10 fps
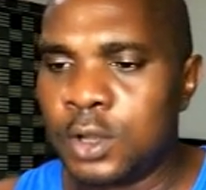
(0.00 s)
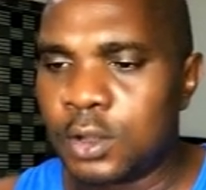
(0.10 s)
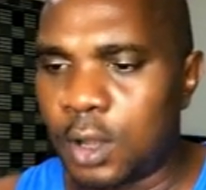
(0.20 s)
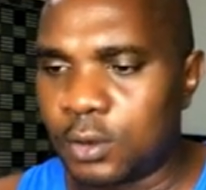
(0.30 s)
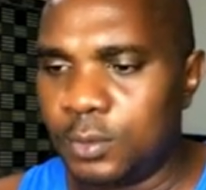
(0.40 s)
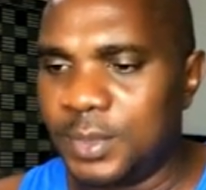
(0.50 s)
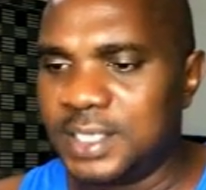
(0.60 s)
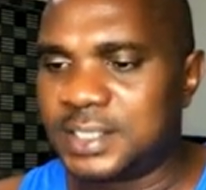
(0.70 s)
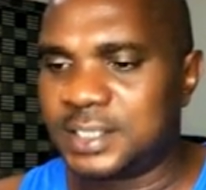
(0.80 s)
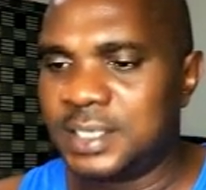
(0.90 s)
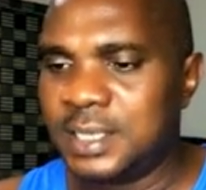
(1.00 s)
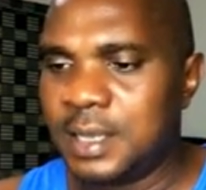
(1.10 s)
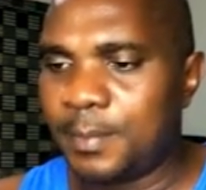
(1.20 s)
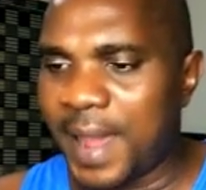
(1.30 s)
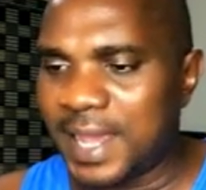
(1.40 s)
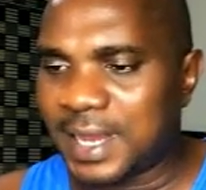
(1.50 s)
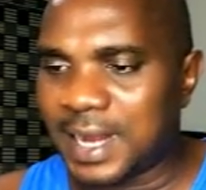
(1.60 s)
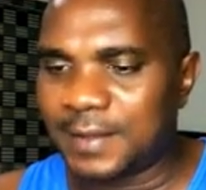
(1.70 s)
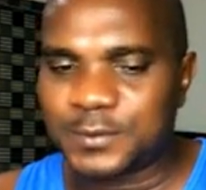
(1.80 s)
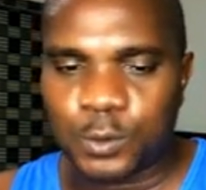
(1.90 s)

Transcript: Google Meet, Minecraft,